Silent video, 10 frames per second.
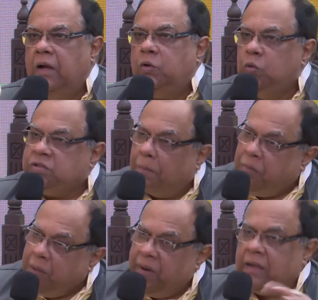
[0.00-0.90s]
to
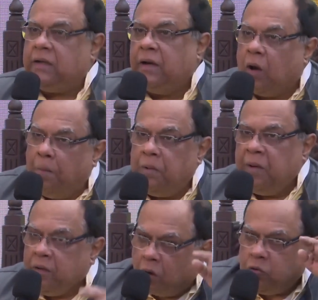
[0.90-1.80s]
supplement and
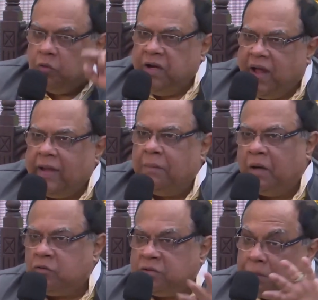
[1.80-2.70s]
complement, not to deny,
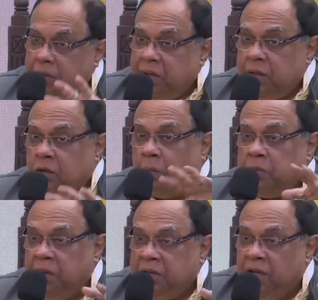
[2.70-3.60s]
but supplement and
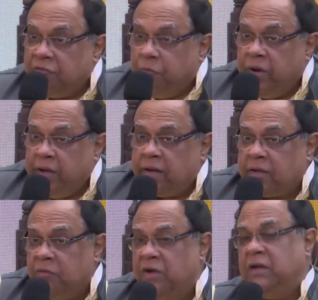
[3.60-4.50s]
complement the left brain
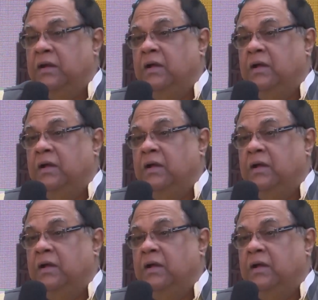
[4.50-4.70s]
activity,